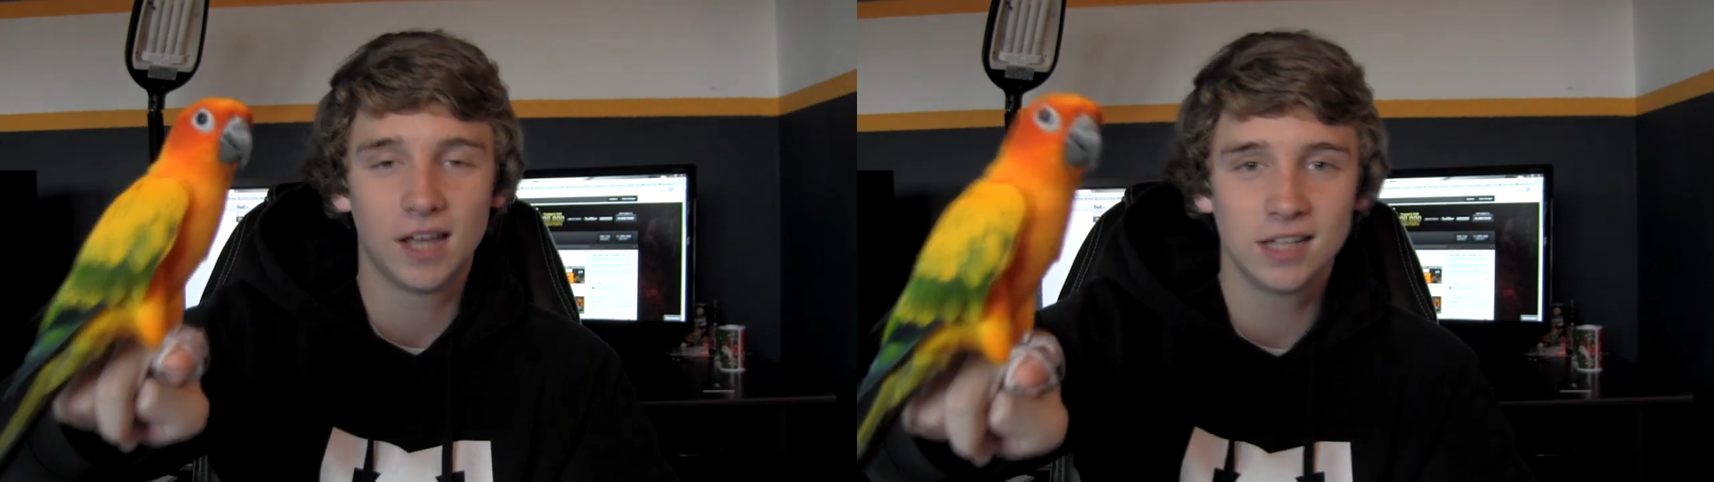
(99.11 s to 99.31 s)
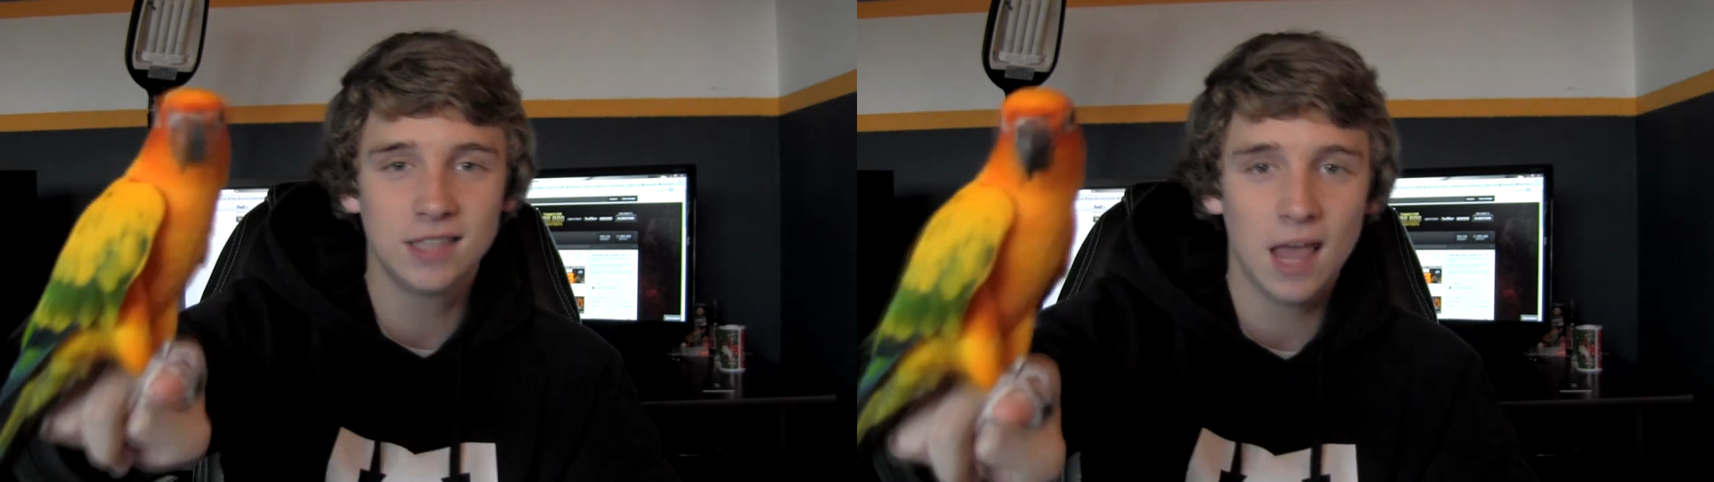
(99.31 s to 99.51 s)

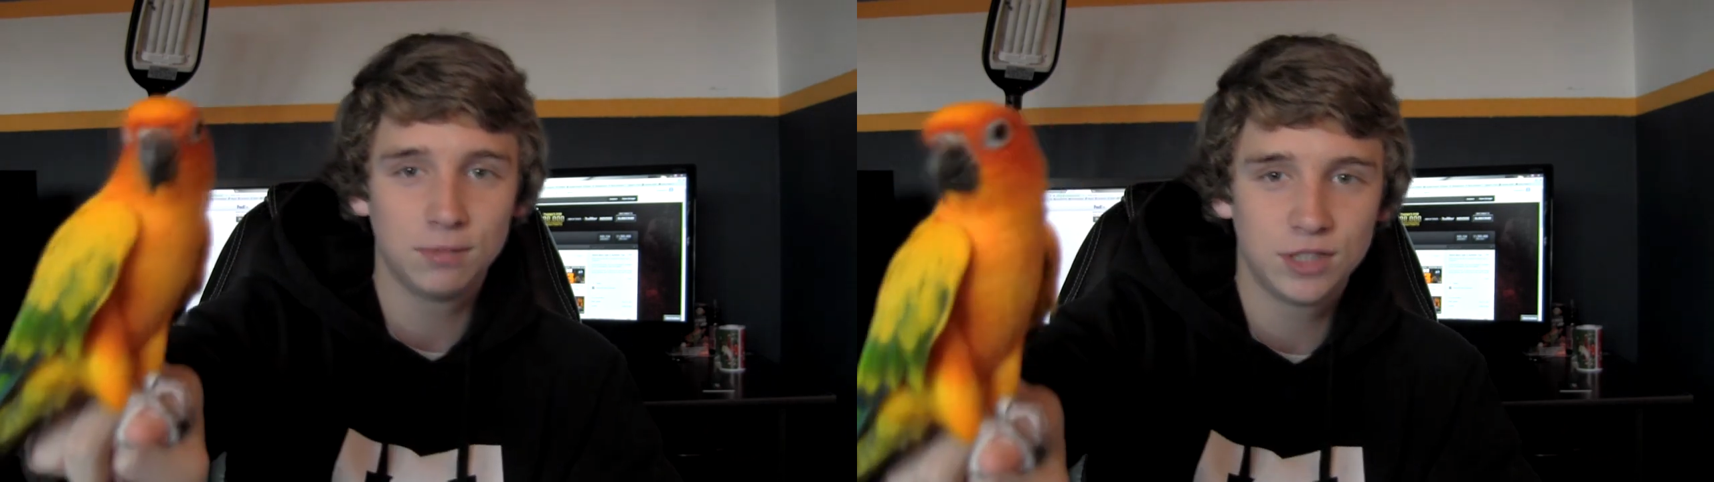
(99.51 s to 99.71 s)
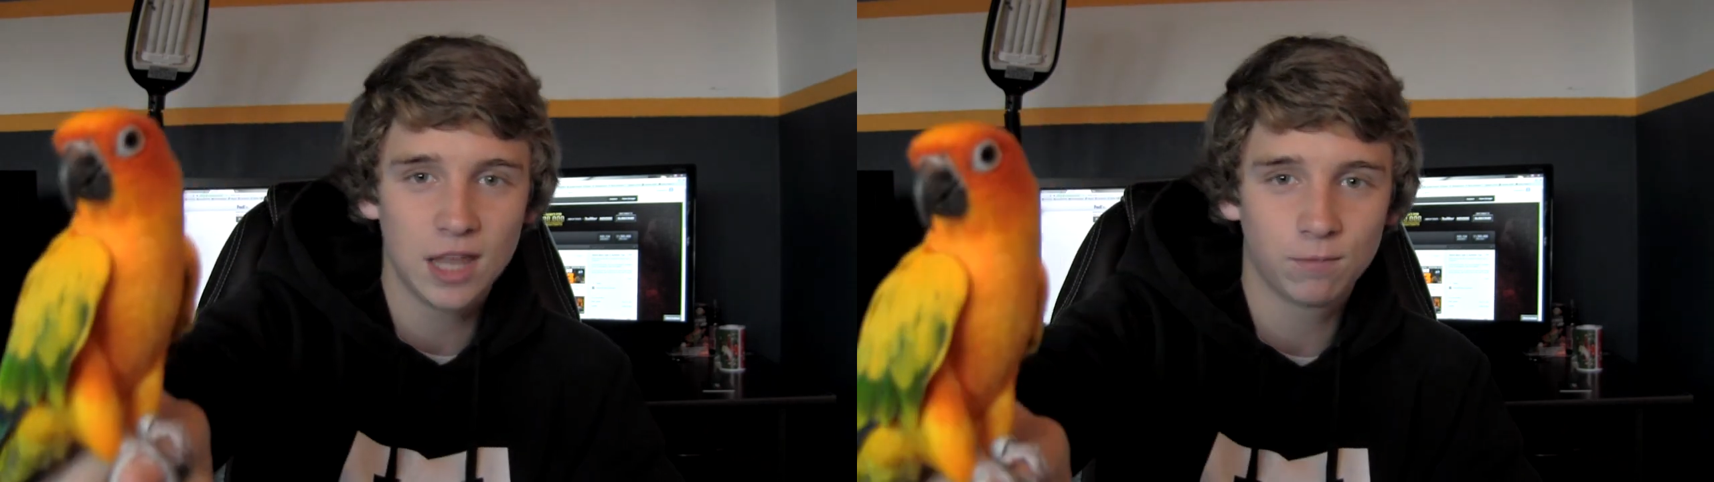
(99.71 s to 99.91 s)
His
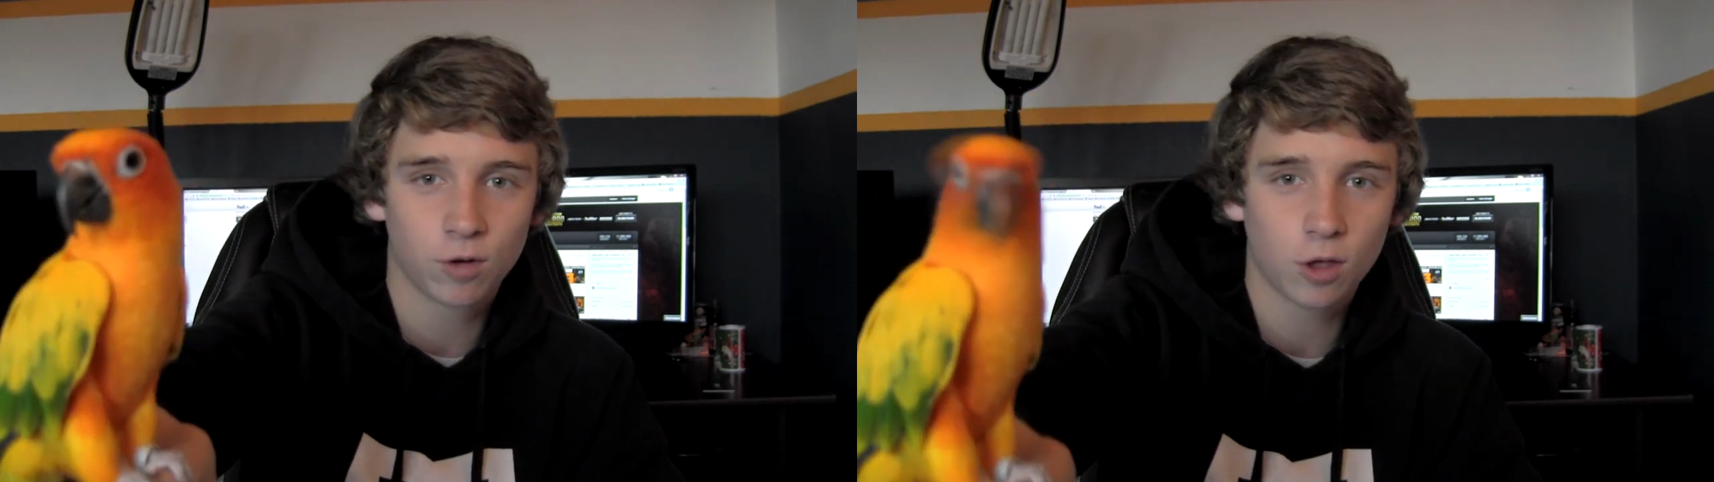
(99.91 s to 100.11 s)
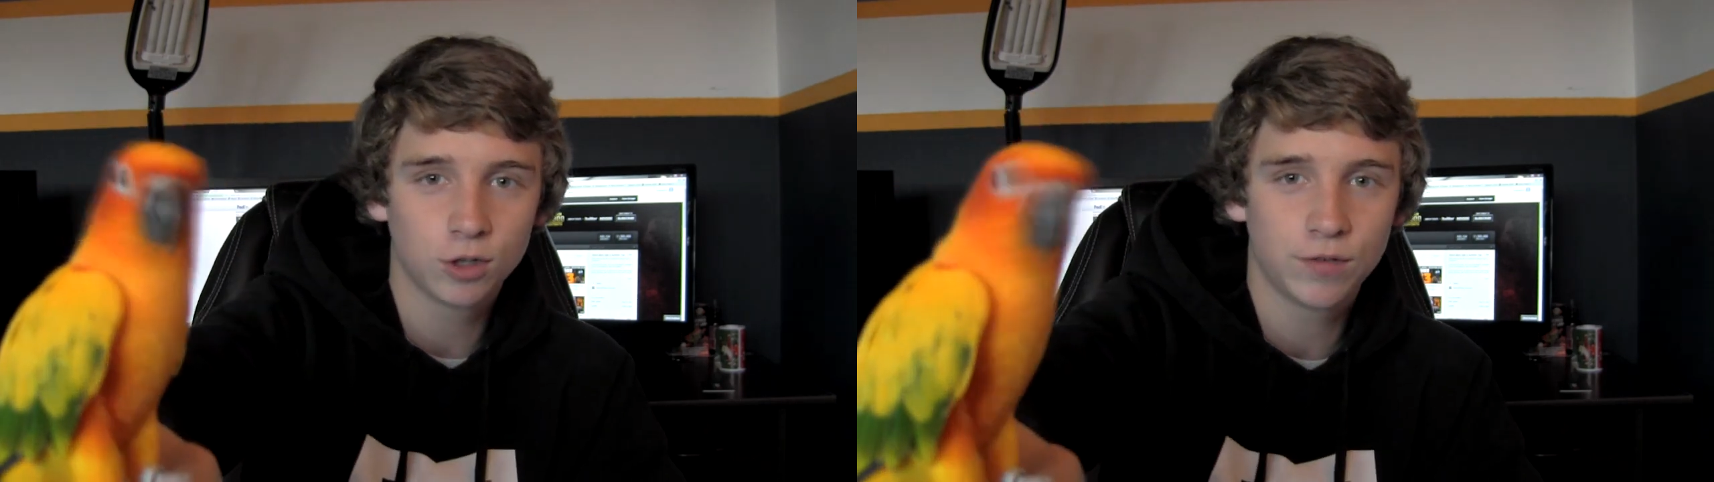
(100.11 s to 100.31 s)
name's Nib, for those